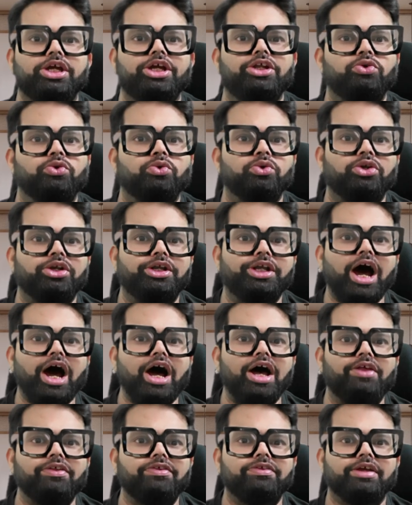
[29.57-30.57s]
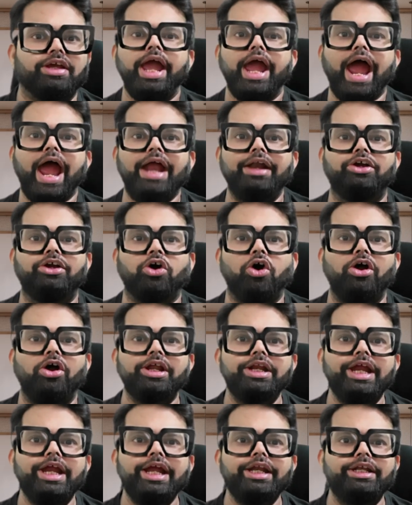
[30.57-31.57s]
into tasks and
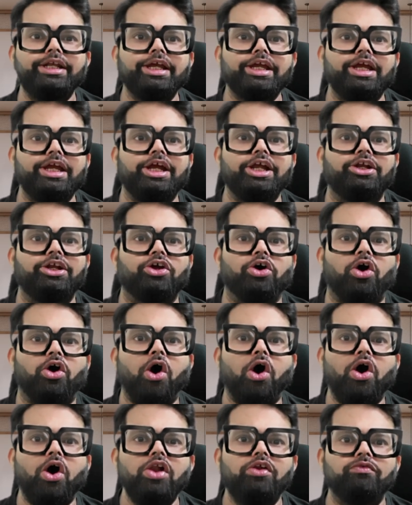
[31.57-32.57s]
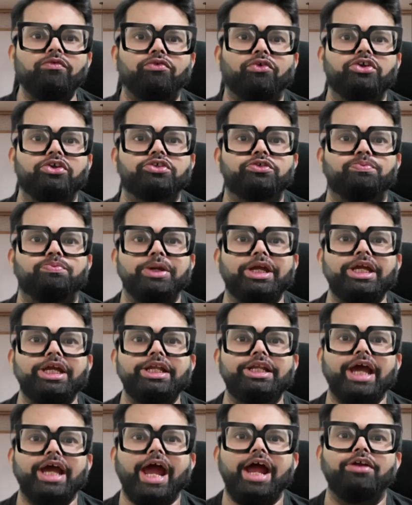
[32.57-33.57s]
coordinating it all for
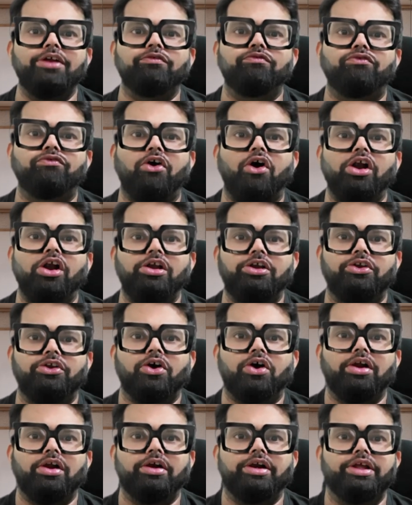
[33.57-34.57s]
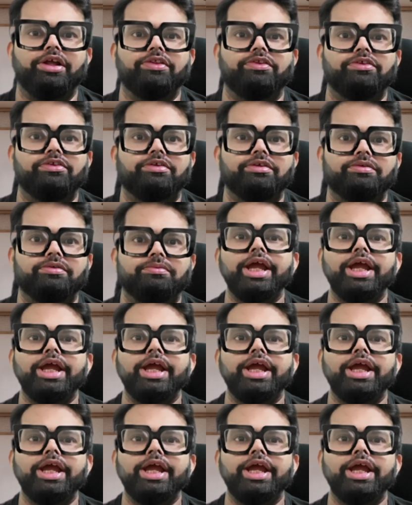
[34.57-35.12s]
speed and fault tolerance.